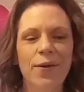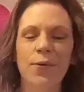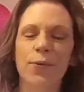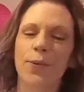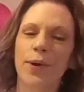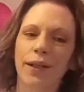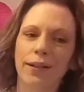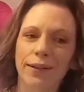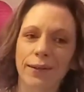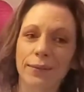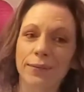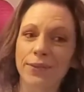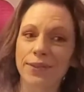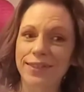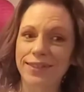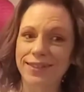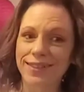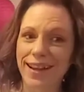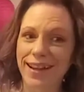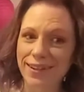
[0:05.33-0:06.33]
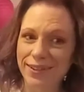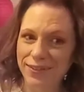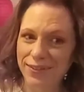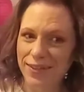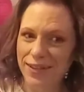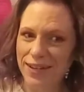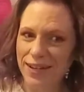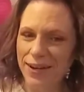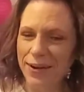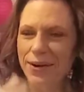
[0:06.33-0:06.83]
welcome to today's
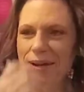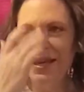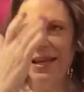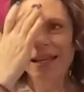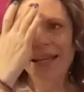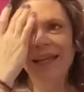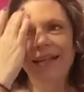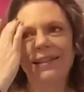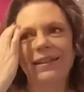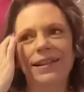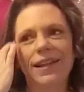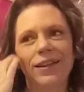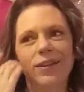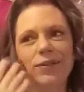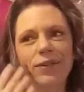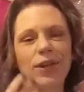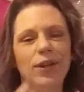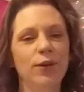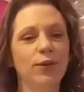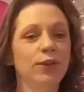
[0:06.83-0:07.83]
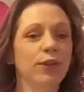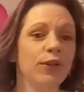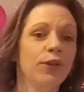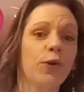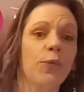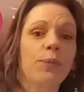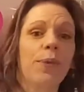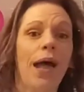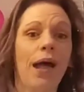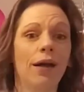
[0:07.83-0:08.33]
video. Today's video is going to
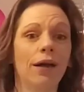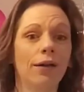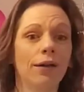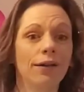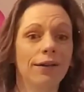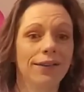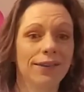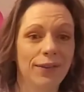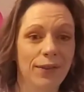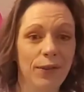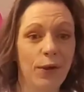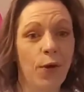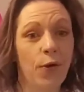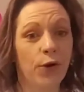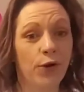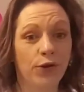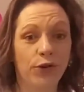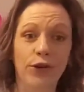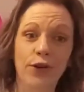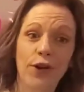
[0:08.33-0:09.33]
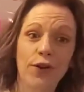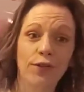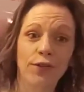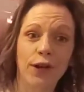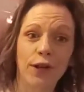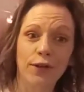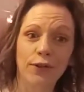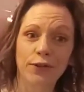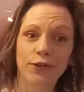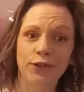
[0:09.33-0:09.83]
go back to the origin of
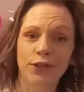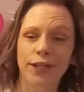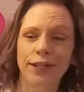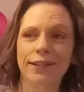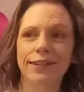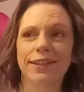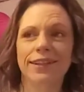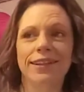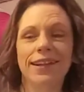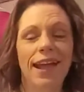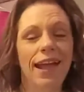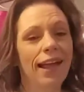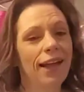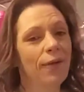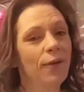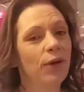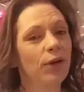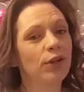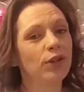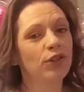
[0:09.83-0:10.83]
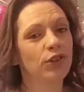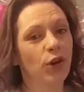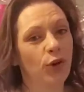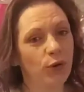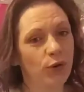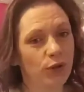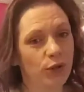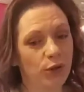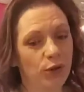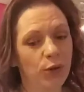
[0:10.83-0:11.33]
Color Street. Today I want to show
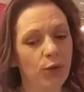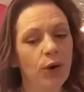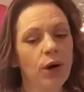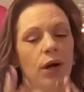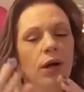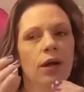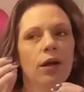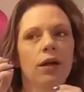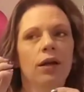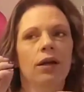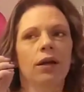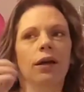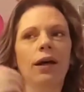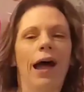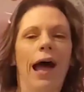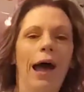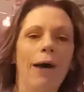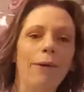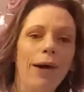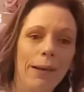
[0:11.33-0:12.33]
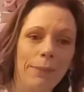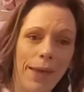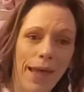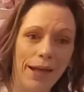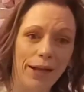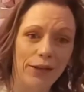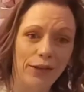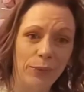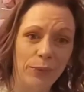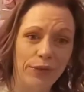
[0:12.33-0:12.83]
you how I
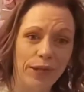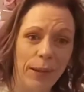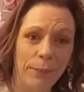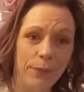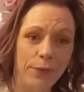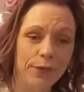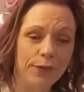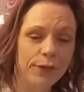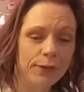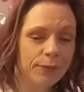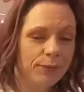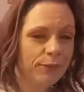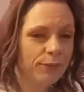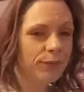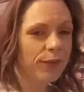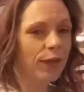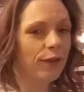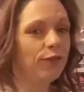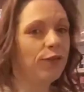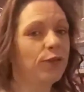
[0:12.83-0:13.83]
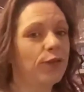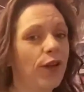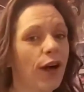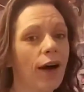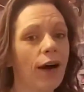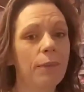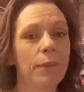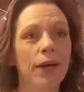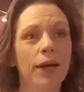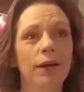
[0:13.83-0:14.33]
package up samples. If you
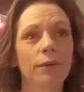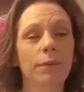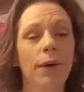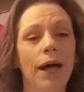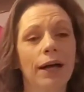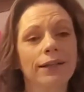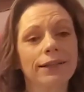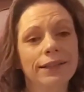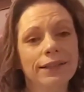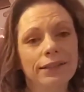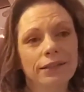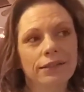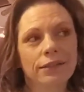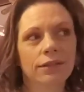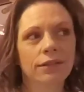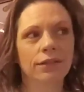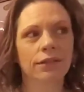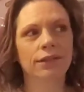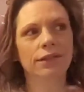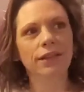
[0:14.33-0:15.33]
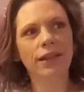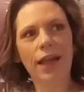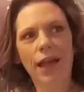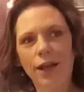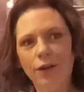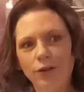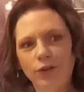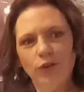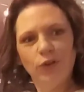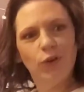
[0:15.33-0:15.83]
saw my unboxing
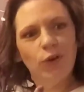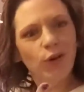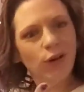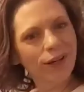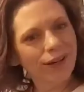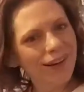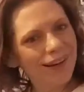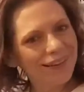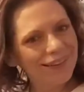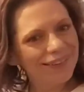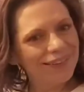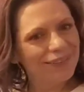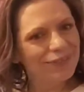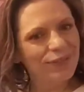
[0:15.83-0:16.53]
/ organizing